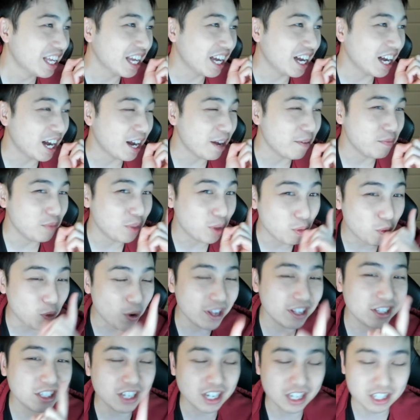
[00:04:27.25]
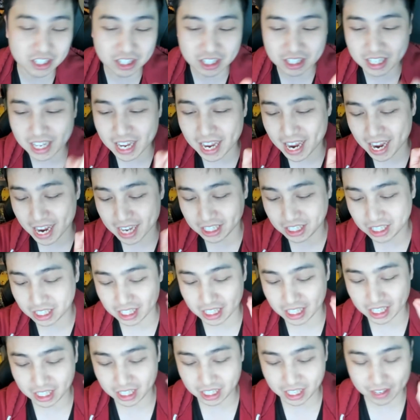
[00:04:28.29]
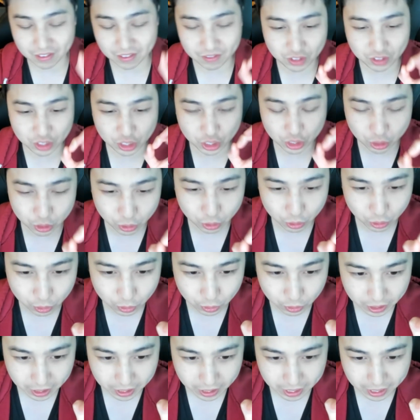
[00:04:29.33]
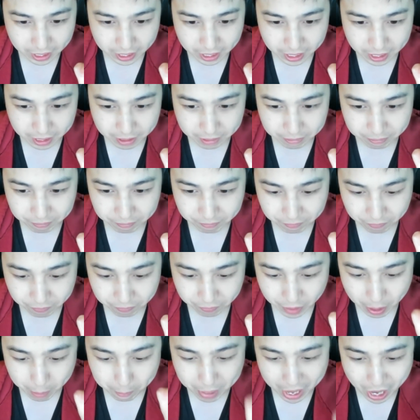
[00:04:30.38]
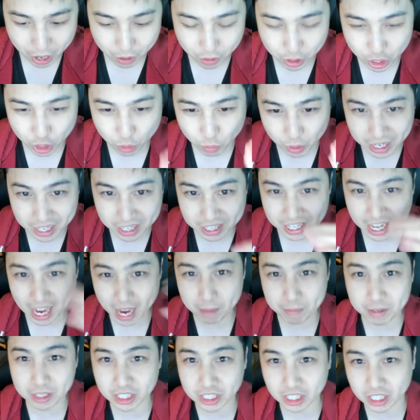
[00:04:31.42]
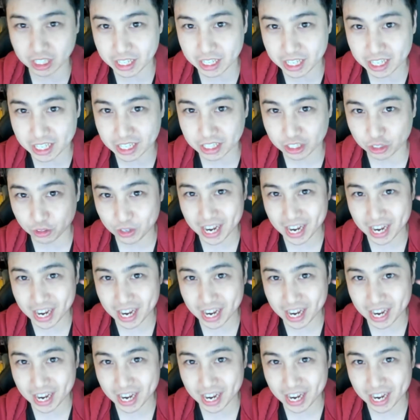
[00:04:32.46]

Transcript: Um, the one dungeon that actually gives you um, a barrier when you damage an elite.